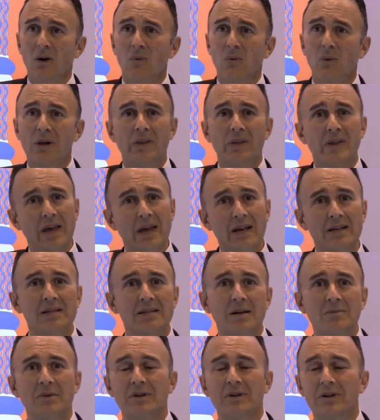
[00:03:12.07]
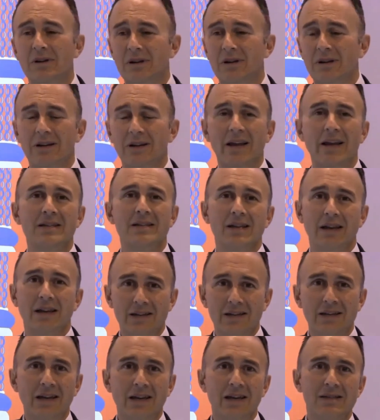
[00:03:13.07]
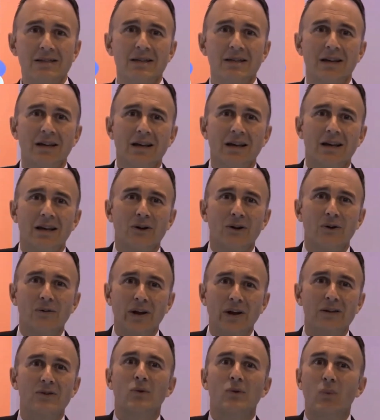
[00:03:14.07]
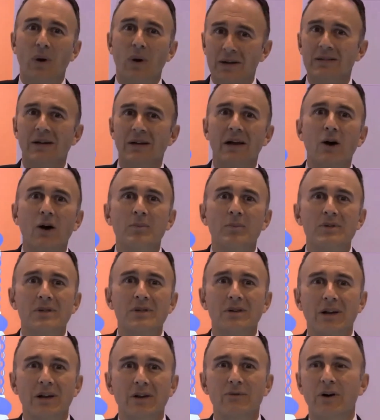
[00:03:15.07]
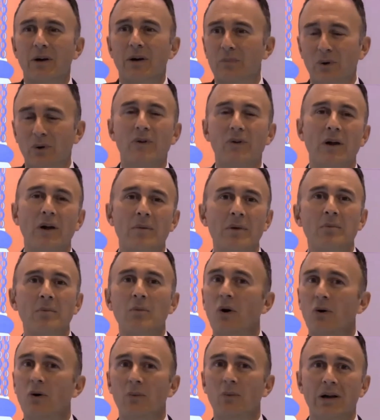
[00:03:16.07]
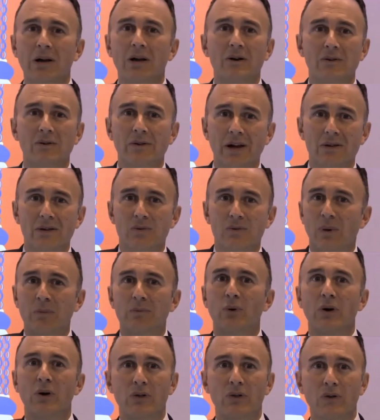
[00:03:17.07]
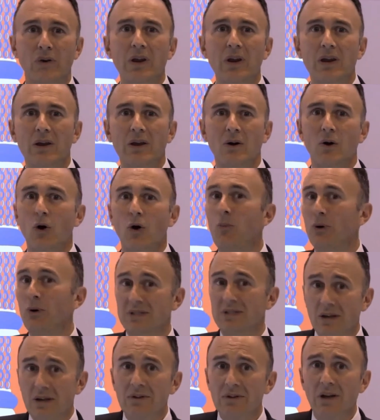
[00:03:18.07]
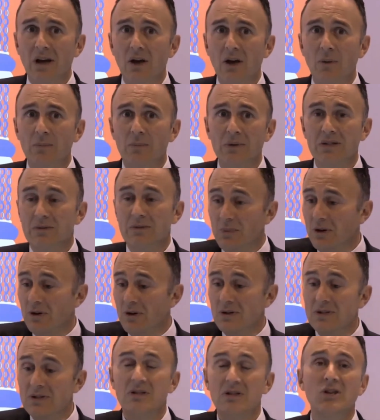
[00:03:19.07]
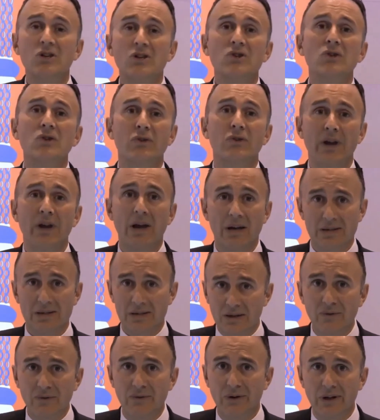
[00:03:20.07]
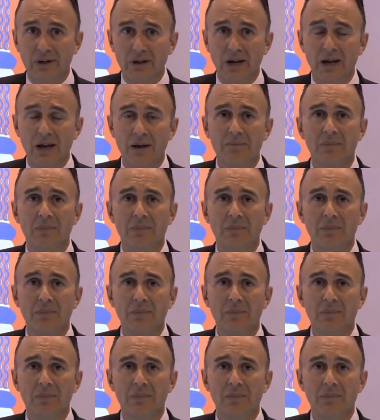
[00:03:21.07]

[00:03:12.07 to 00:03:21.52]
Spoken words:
Will the Excimer laser indeed correct 1 diopter if I program him, or will he correct 1.3 or 0.7 diopters because the tissue reacts differently?